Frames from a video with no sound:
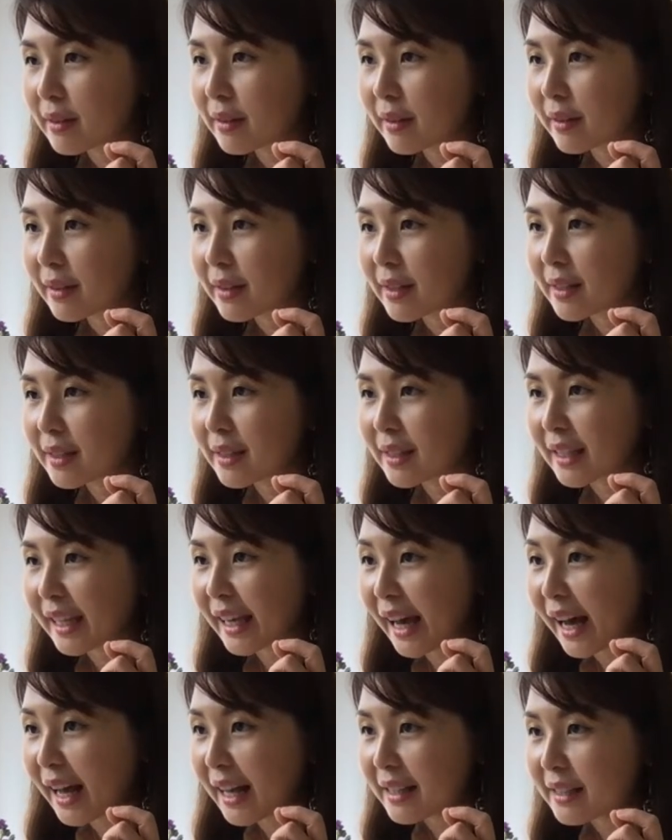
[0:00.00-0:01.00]

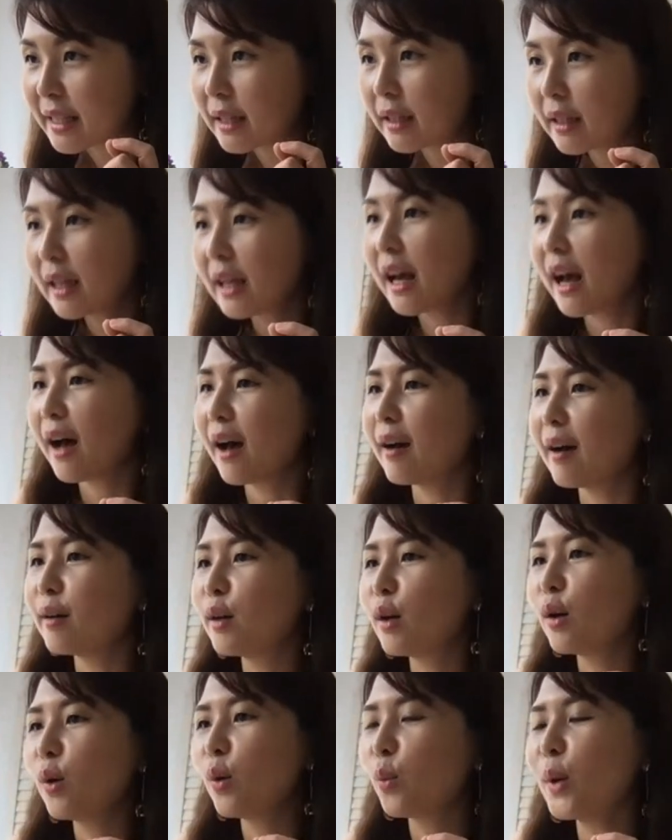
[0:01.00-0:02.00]
Sia, is it?
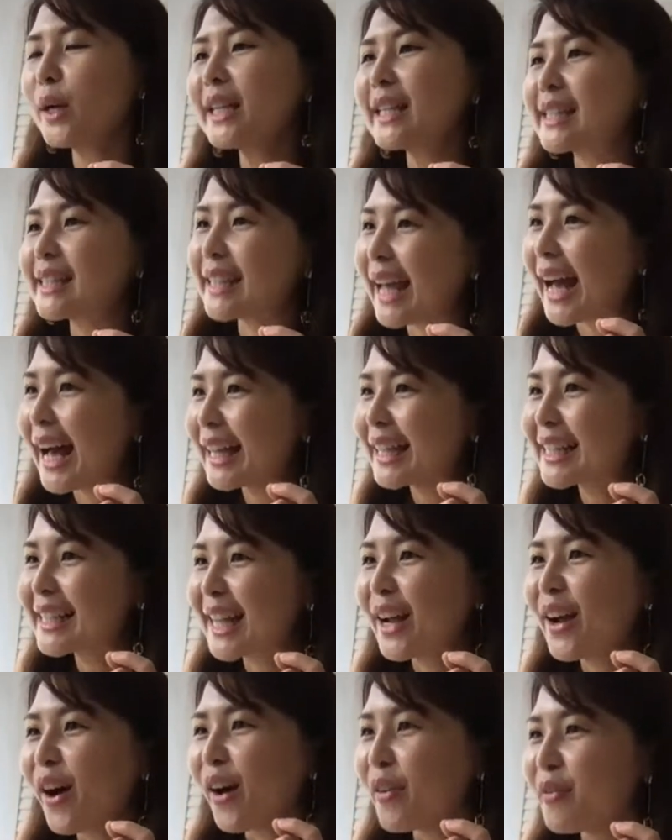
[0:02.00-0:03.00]
What is the other
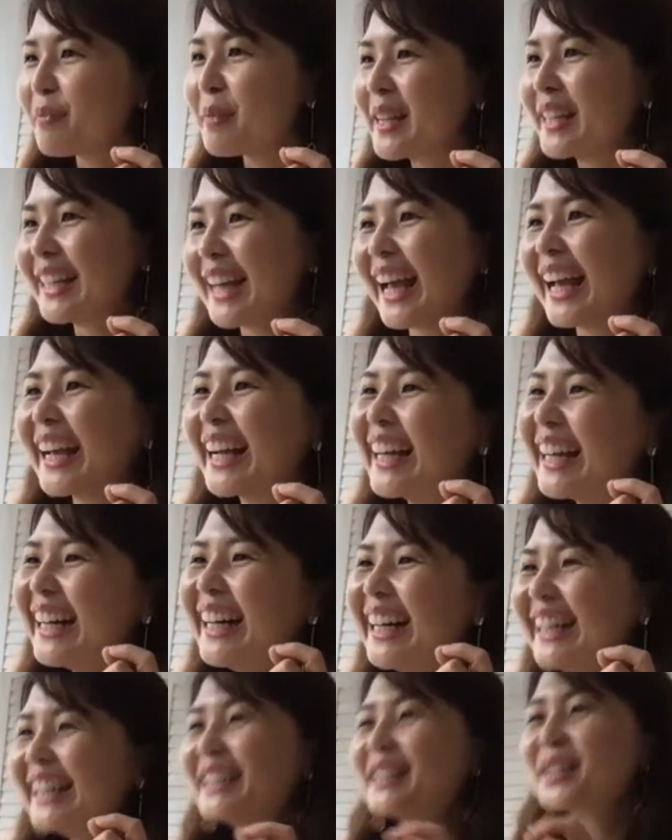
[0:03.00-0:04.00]
side of Penang?
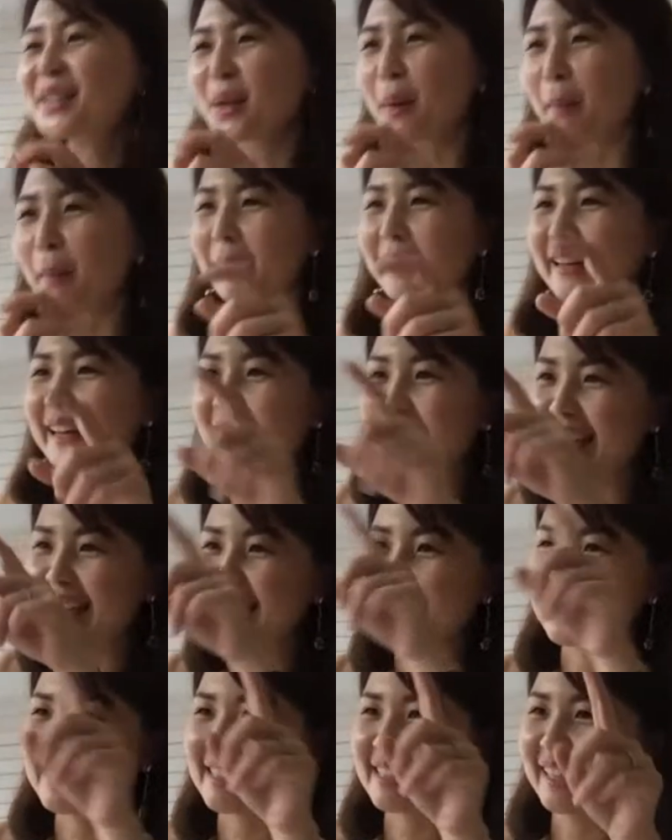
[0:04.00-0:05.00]
So Penang
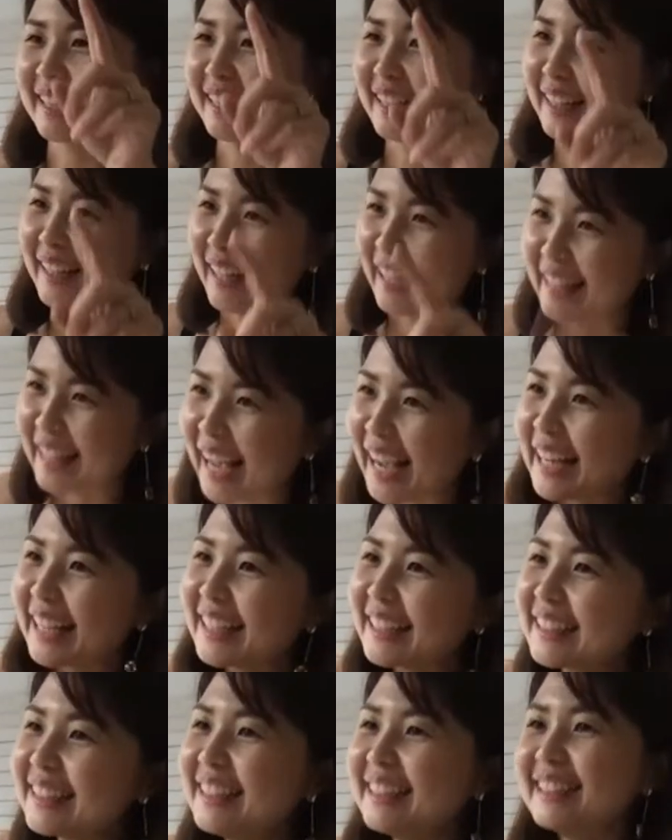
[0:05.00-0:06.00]
is an
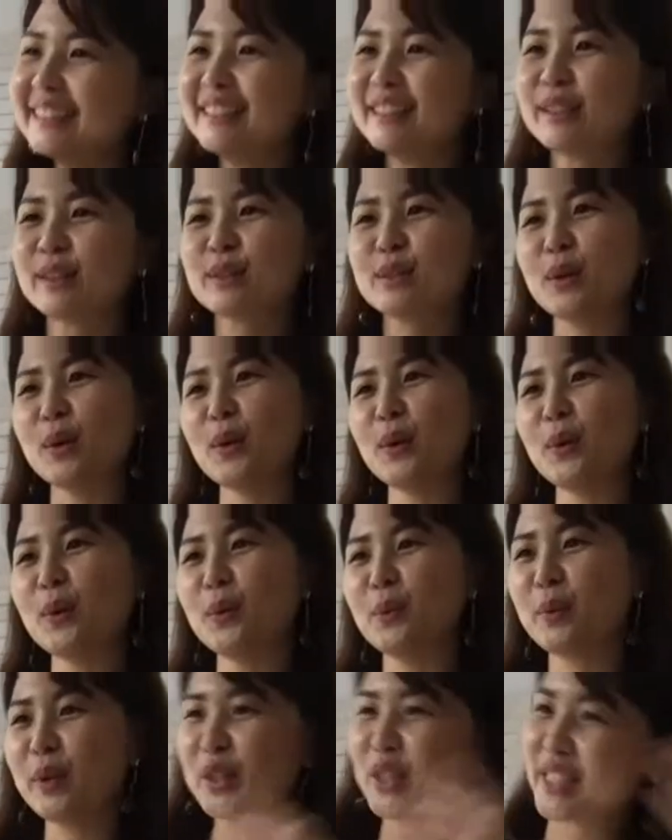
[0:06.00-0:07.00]
island. So
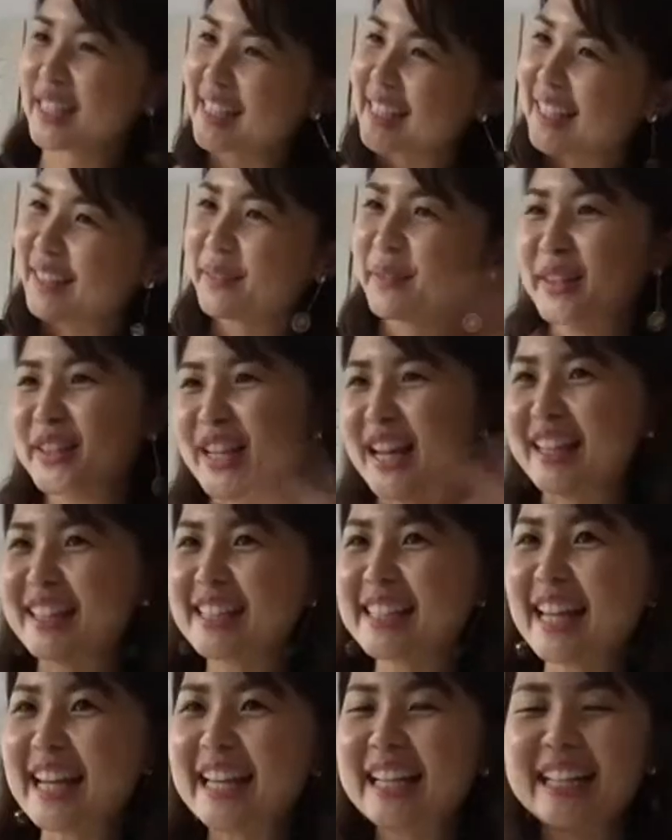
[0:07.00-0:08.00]
which other
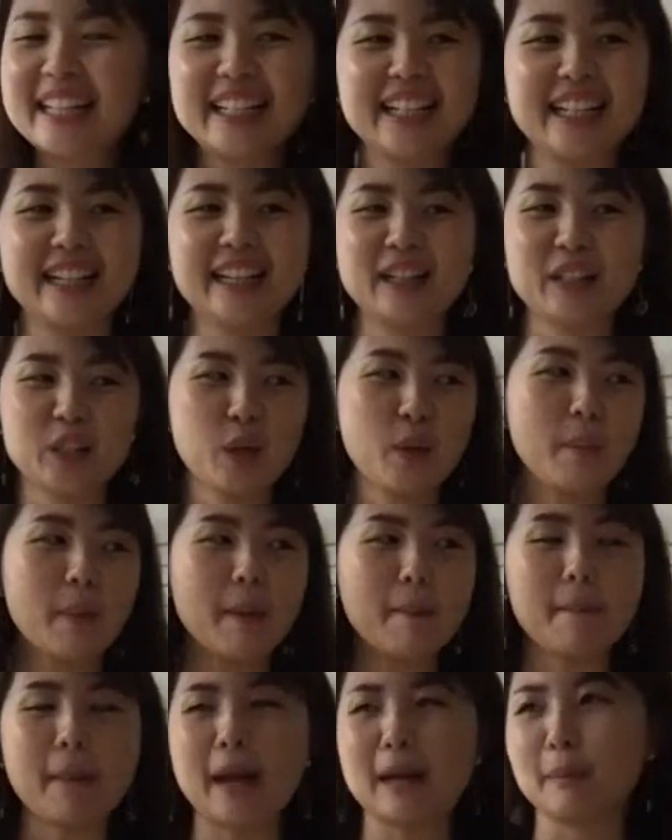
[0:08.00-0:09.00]
side? Do you
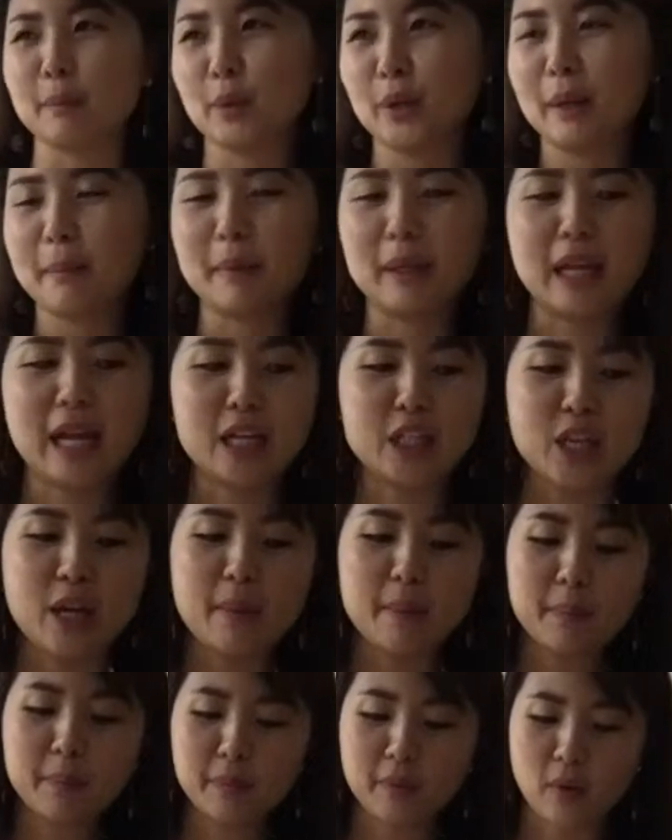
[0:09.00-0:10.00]
mean by the Bukit
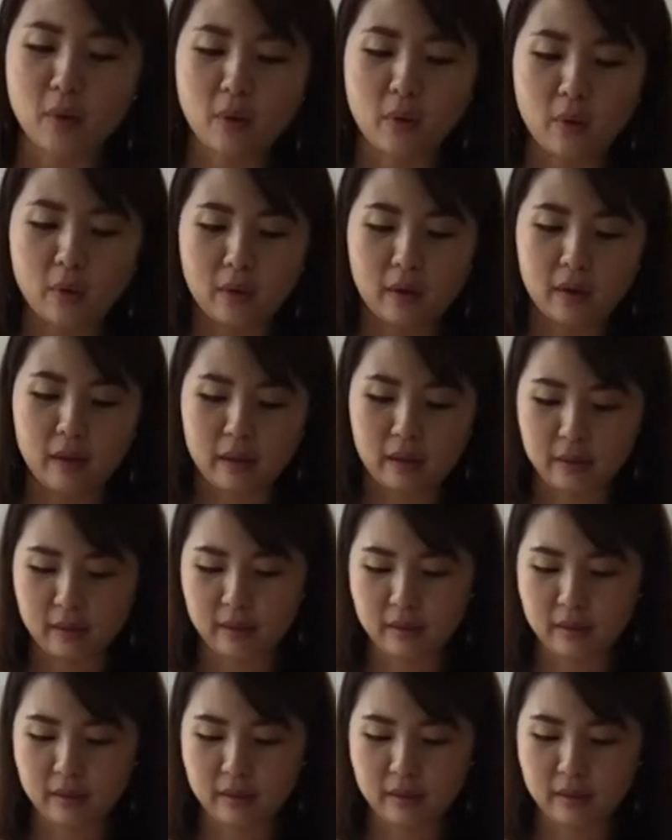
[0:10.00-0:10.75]
Menajam or